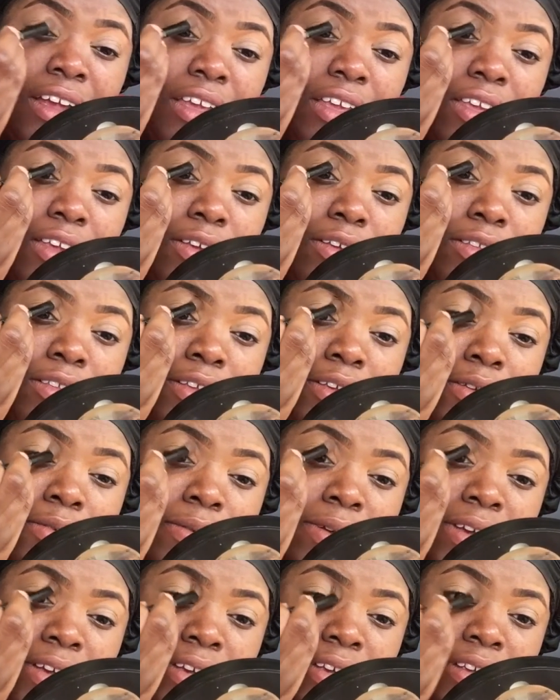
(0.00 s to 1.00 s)

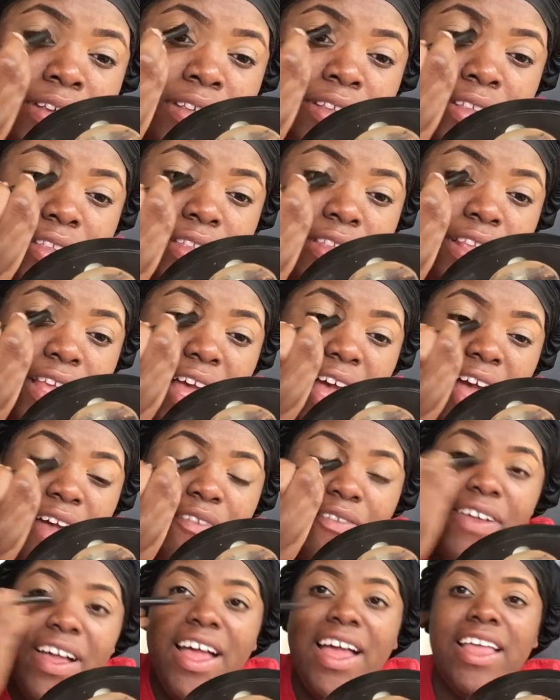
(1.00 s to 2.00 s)
YouTubers, I
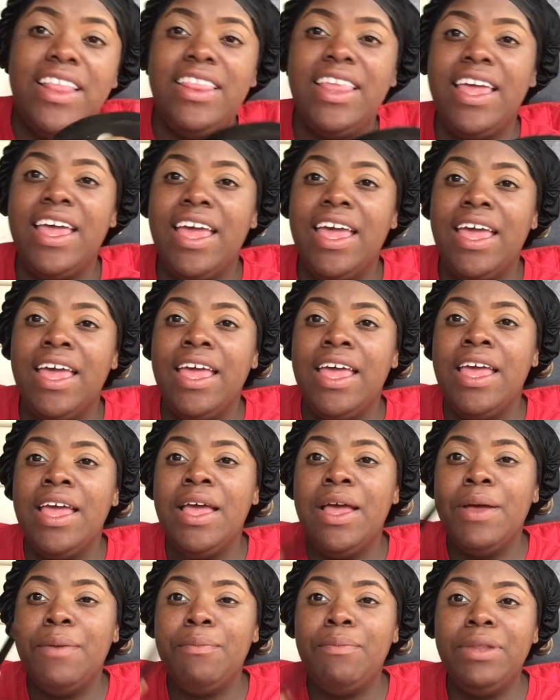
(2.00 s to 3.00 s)
find that
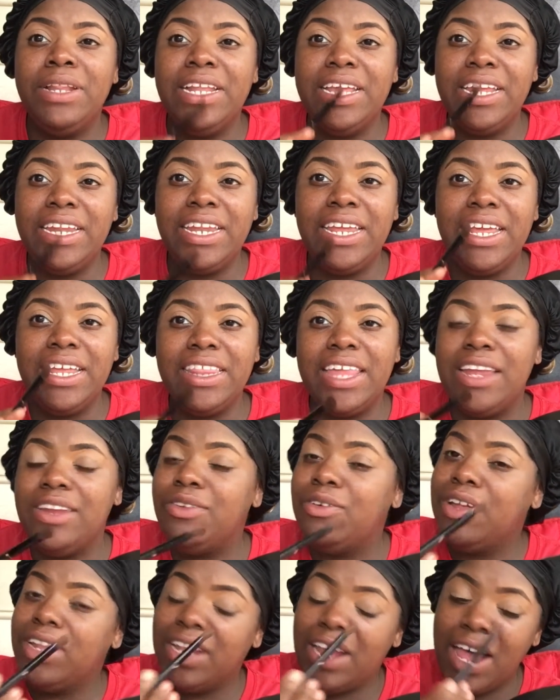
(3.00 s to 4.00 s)
blending, they
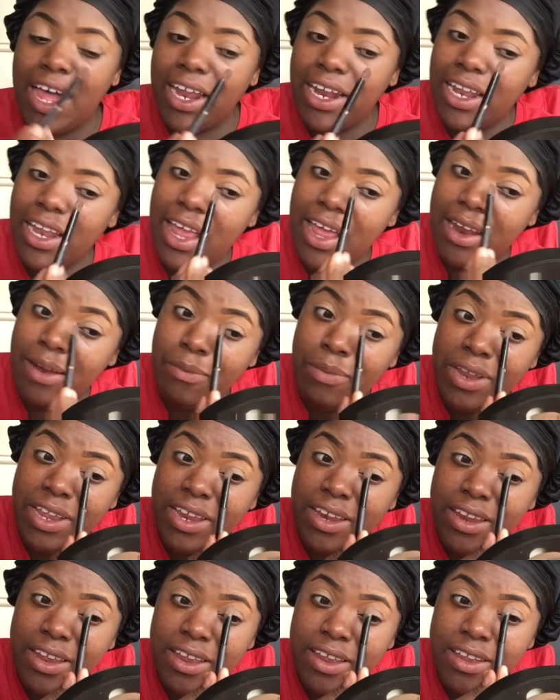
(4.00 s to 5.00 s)
do a lot, a lot of
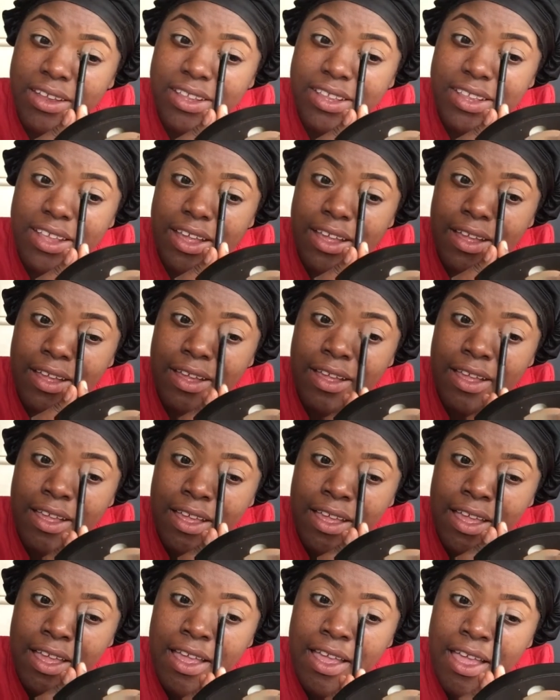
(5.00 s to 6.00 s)
blending. So
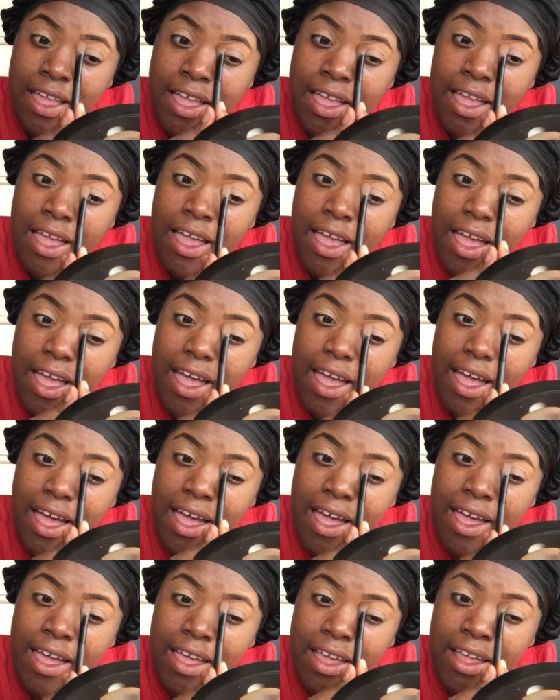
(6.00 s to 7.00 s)

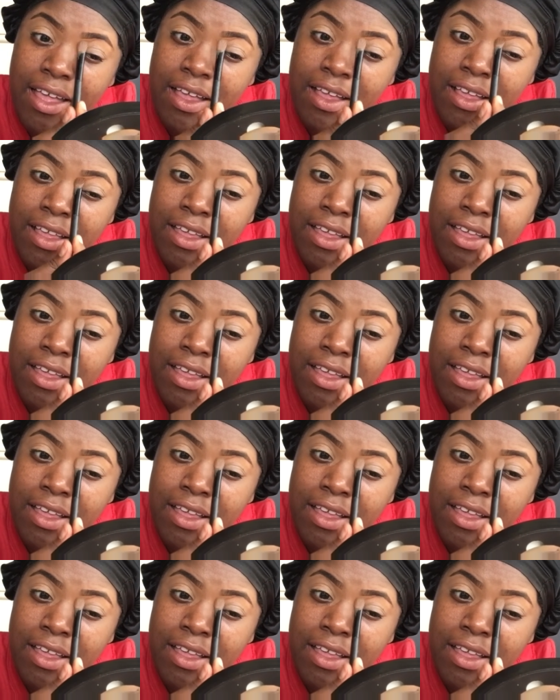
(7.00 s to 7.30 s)
I